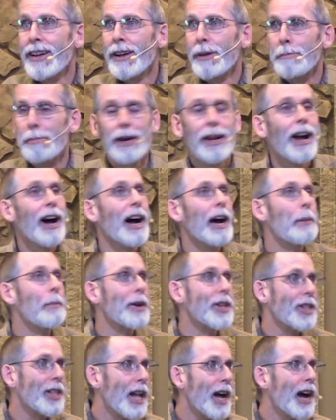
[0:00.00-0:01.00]
but I am
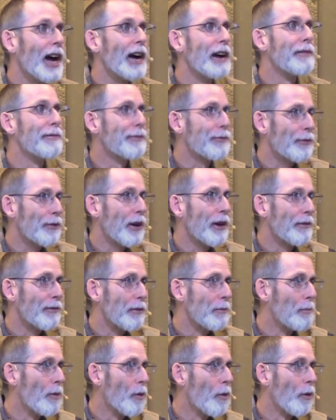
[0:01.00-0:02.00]
alive
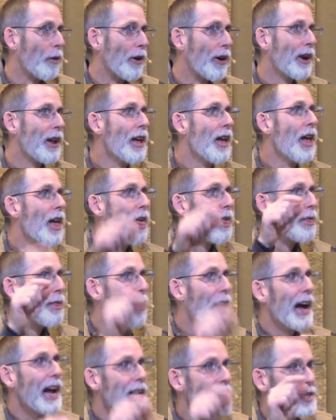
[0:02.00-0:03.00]
forevermore.
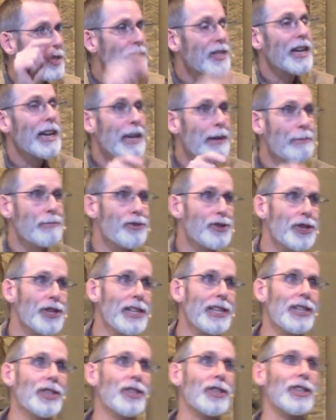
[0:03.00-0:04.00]
That same
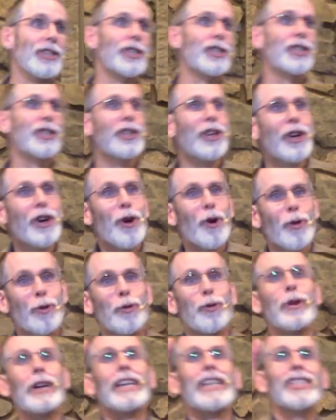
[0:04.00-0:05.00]
Jesus
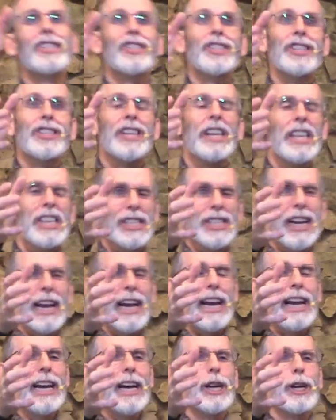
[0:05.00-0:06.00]
rests his
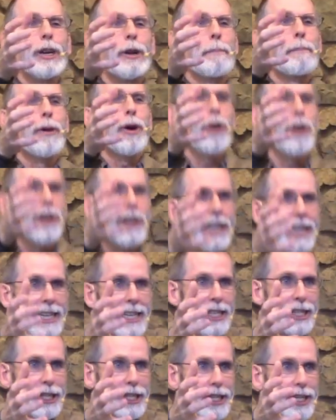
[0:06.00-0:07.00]
hand upon
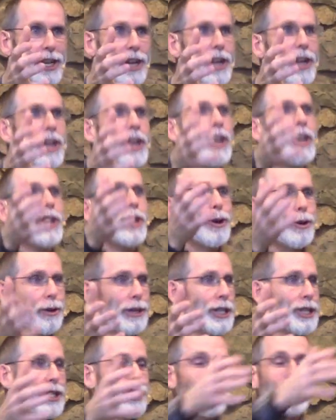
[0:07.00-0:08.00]
his
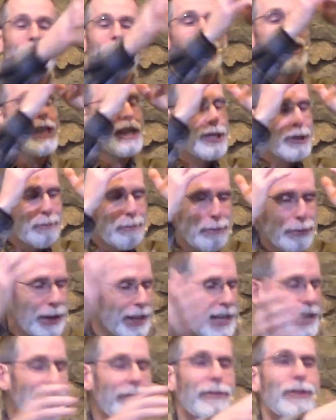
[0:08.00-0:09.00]
Christians, his
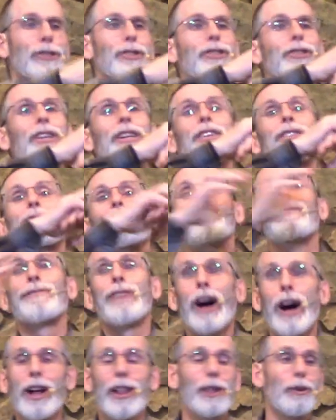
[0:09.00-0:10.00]
believers, his
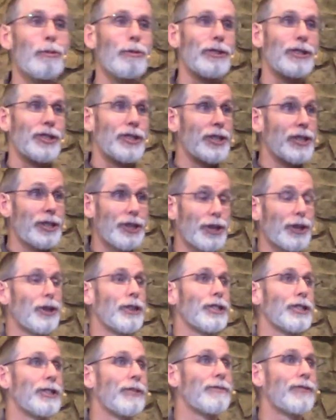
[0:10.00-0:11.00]
followers, the
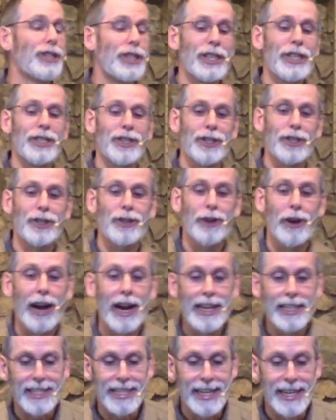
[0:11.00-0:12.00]
church of Jesus
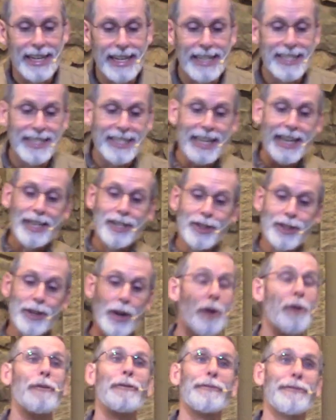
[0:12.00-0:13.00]
Christ. And he says,
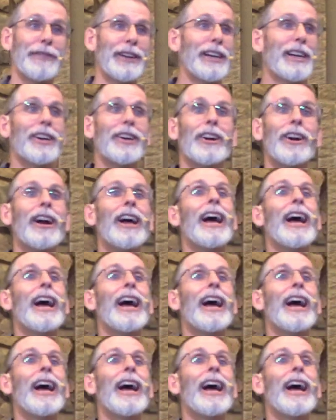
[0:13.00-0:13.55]
Don't fear,